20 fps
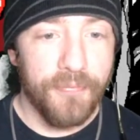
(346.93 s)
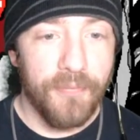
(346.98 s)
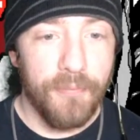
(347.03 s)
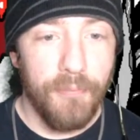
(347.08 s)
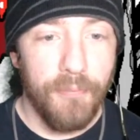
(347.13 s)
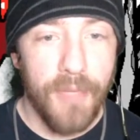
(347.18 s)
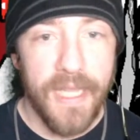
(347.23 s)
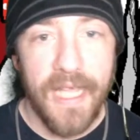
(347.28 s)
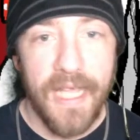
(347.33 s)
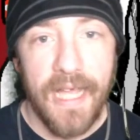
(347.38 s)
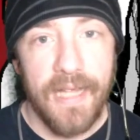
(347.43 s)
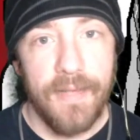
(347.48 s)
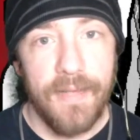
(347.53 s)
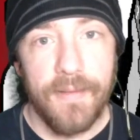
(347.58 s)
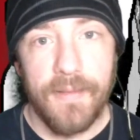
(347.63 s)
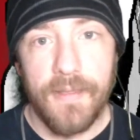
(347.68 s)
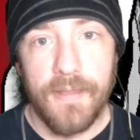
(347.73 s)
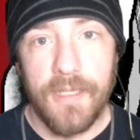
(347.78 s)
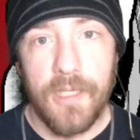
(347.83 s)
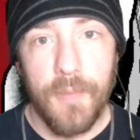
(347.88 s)
But yeah,
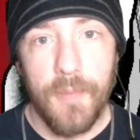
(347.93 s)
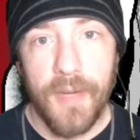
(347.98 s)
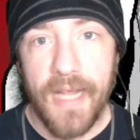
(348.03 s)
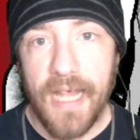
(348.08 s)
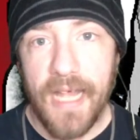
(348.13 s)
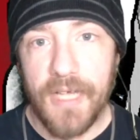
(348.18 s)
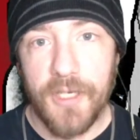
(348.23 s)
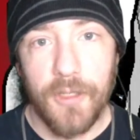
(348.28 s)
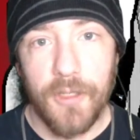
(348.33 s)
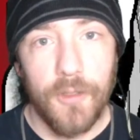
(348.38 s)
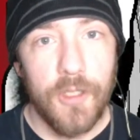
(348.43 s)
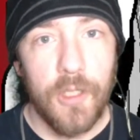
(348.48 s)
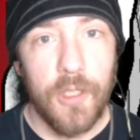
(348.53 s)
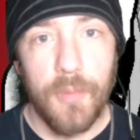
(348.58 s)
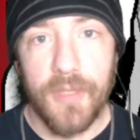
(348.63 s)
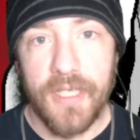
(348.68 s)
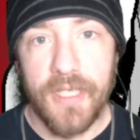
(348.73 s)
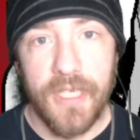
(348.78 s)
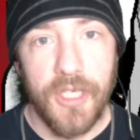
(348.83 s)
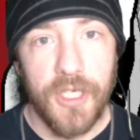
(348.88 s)
supernatural,
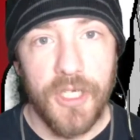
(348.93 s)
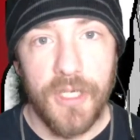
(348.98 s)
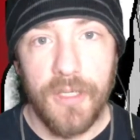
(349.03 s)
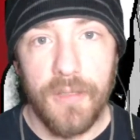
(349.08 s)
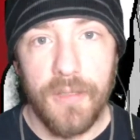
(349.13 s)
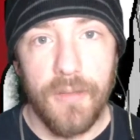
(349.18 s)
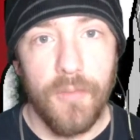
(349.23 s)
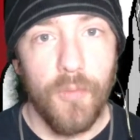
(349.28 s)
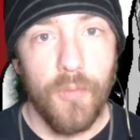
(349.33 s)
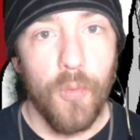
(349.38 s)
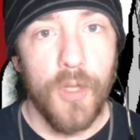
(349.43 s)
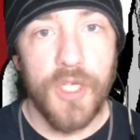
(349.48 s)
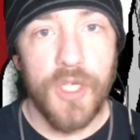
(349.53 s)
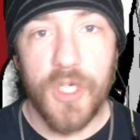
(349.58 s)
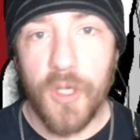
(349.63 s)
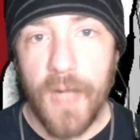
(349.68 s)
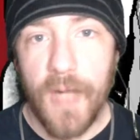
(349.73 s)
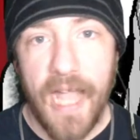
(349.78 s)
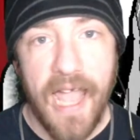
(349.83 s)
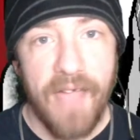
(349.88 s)
superstition,
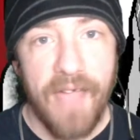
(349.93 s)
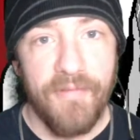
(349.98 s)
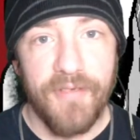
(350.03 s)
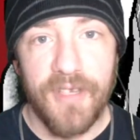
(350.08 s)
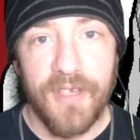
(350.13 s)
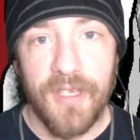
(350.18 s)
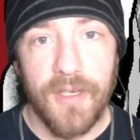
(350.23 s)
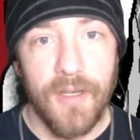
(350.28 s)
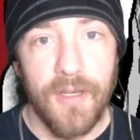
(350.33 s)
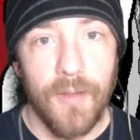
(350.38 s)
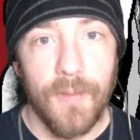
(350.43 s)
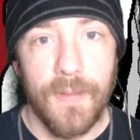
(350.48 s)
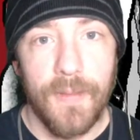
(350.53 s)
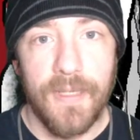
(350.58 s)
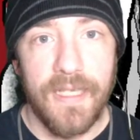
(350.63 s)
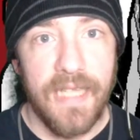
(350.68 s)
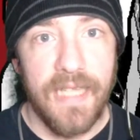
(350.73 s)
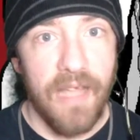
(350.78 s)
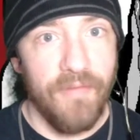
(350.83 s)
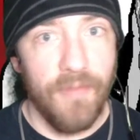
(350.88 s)
witchcraft, you know,
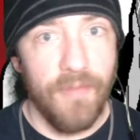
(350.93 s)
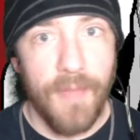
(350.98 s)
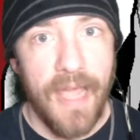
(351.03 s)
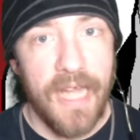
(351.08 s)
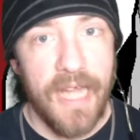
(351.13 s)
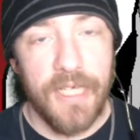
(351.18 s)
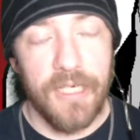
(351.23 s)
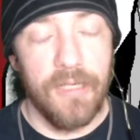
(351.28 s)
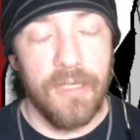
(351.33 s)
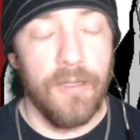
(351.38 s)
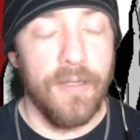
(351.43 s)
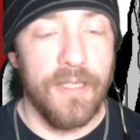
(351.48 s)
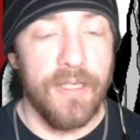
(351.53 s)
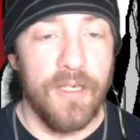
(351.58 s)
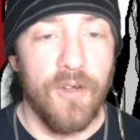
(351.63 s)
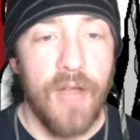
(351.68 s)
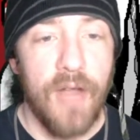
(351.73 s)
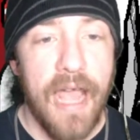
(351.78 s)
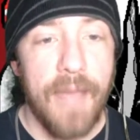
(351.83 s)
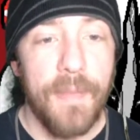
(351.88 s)
devil magic, all this
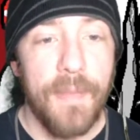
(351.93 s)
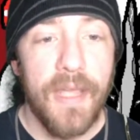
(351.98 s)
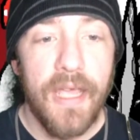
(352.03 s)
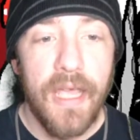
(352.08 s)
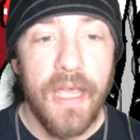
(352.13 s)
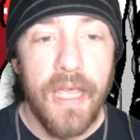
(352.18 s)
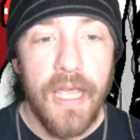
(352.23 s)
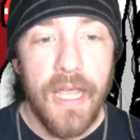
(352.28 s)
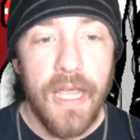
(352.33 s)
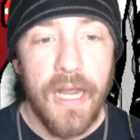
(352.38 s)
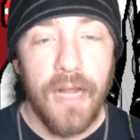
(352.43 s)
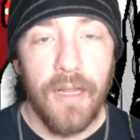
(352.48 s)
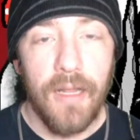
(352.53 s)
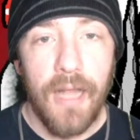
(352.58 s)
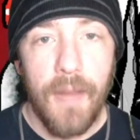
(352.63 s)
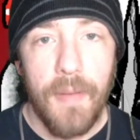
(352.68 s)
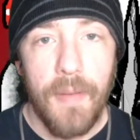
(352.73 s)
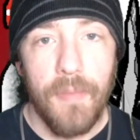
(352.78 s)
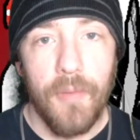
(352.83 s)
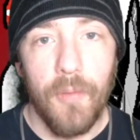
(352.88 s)
crap. And a
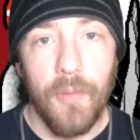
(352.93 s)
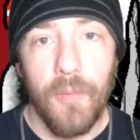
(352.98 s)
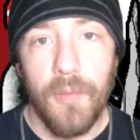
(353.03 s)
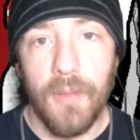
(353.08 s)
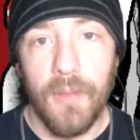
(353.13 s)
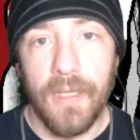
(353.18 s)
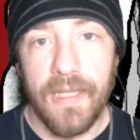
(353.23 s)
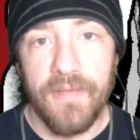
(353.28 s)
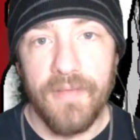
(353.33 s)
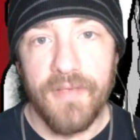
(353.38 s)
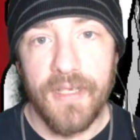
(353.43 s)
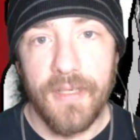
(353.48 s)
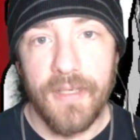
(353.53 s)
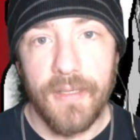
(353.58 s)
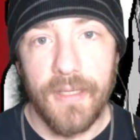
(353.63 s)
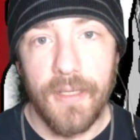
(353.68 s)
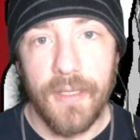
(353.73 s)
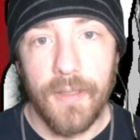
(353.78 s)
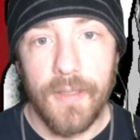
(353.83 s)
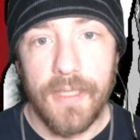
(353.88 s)
lot of people believed
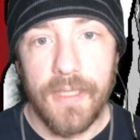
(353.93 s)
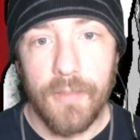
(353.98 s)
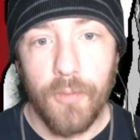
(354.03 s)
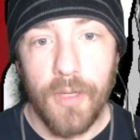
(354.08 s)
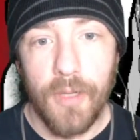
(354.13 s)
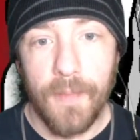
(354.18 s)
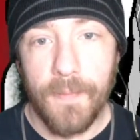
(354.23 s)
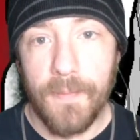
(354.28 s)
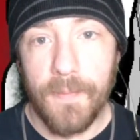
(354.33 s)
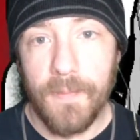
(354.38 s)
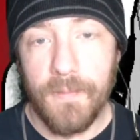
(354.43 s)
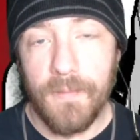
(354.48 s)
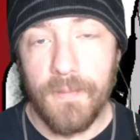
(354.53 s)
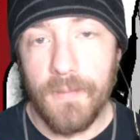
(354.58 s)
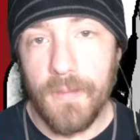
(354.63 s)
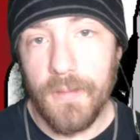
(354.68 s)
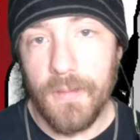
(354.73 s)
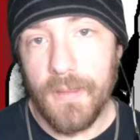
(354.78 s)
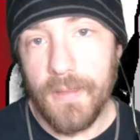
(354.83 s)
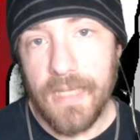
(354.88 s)
in, you know, it's what
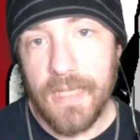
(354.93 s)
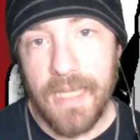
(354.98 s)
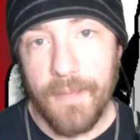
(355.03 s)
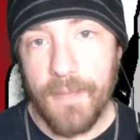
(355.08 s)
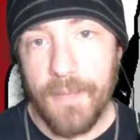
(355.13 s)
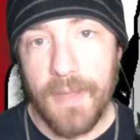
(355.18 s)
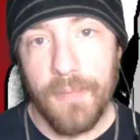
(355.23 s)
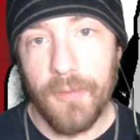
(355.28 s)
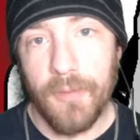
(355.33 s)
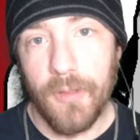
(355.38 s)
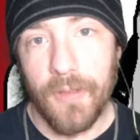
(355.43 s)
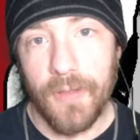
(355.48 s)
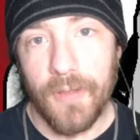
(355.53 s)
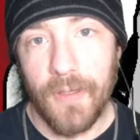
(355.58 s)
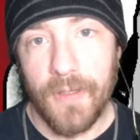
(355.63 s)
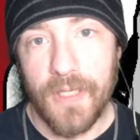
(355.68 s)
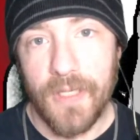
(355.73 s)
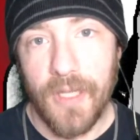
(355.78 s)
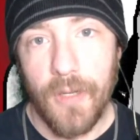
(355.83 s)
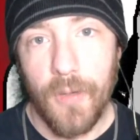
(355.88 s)
kept people on
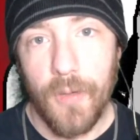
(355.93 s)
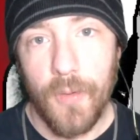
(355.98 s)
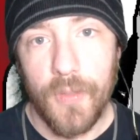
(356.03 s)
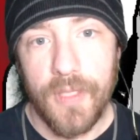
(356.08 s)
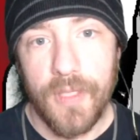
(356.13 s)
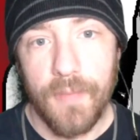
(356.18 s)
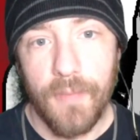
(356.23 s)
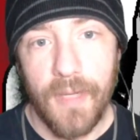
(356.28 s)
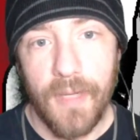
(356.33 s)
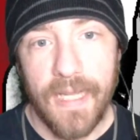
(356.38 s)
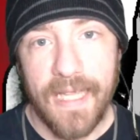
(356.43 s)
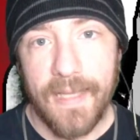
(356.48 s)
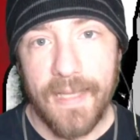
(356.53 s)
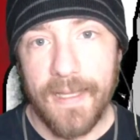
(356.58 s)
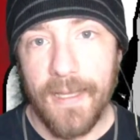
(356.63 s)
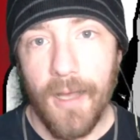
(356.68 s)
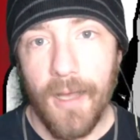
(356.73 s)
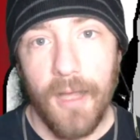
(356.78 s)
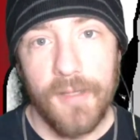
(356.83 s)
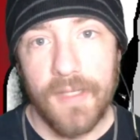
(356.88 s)
their toes, and but
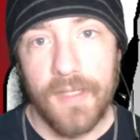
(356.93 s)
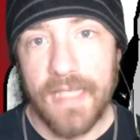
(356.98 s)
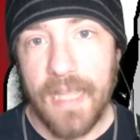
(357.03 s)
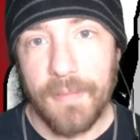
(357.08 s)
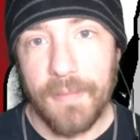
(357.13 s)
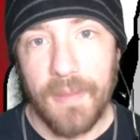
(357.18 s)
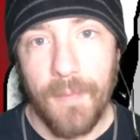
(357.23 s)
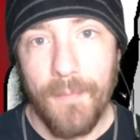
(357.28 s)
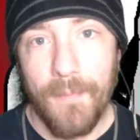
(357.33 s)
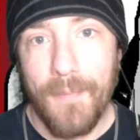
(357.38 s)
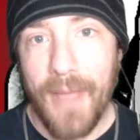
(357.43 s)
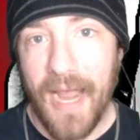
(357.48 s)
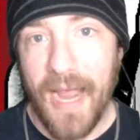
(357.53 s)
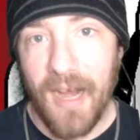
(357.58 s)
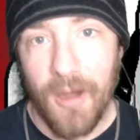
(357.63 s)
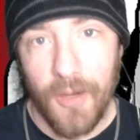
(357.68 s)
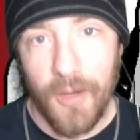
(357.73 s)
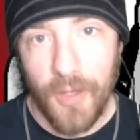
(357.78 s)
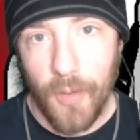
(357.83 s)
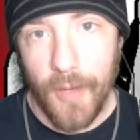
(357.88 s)
also kept them
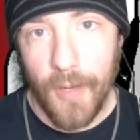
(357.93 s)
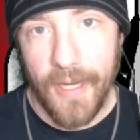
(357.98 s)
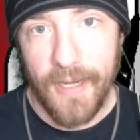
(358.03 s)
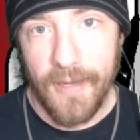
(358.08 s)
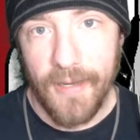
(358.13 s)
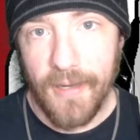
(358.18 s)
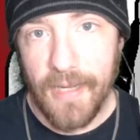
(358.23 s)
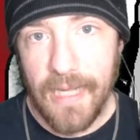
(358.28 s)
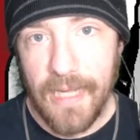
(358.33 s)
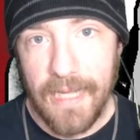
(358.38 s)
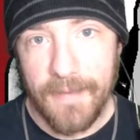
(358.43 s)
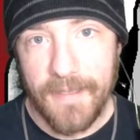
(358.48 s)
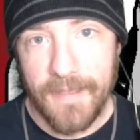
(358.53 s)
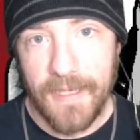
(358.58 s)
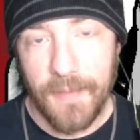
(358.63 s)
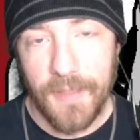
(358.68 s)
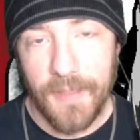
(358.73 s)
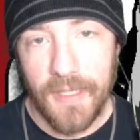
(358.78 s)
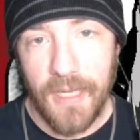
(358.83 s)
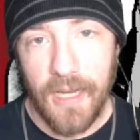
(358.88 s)
paranoid at the
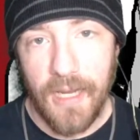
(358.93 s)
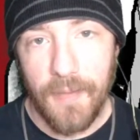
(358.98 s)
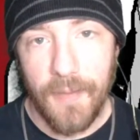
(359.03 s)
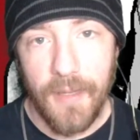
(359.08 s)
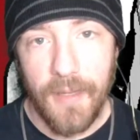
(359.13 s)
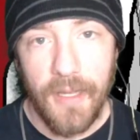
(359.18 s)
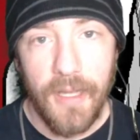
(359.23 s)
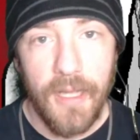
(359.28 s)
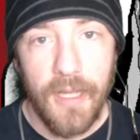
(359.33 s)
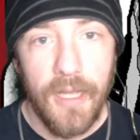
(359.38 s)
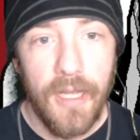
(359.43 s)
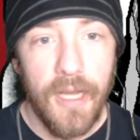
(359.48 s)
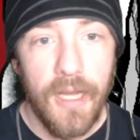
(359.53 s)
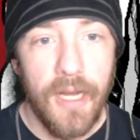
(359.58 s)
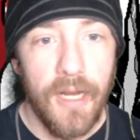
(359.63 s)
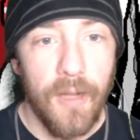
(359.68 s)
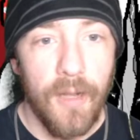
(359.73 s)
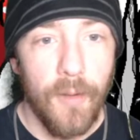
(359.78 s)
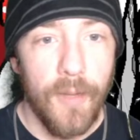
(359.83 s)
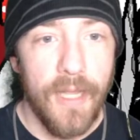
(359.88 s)
same time.
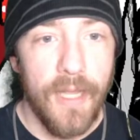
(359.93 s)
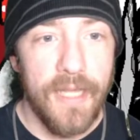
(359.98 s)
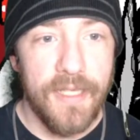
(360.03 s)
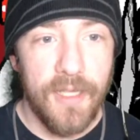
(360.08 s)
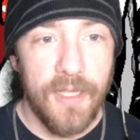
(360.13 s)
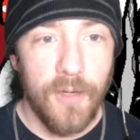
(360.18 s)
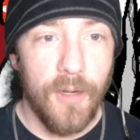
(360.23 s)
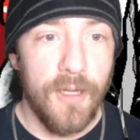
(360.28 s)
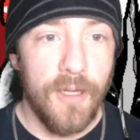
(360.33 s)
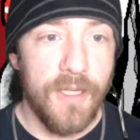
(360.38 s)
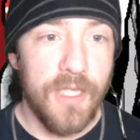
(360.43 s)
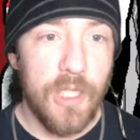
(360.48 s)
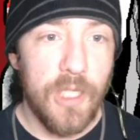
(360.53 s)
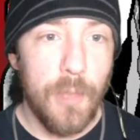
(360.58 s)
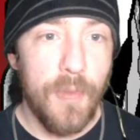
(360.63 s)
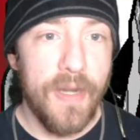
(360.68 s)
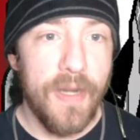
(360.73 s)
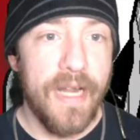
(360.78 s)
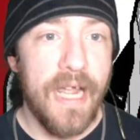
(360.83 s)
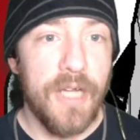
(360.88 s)
You know, is there a
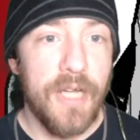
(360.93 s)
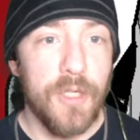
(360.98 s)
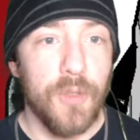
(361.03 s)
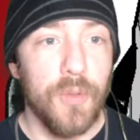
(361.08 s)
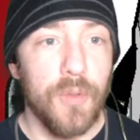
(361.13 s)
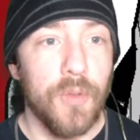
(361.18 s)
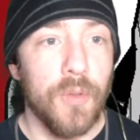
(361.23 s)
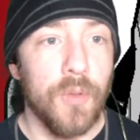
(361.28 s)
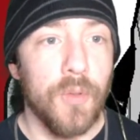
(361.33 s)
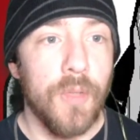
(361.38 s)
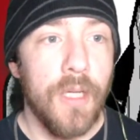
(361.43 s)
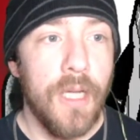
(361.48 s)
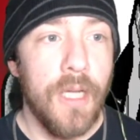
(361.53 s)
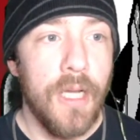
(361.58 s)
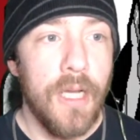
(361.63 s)
supernatural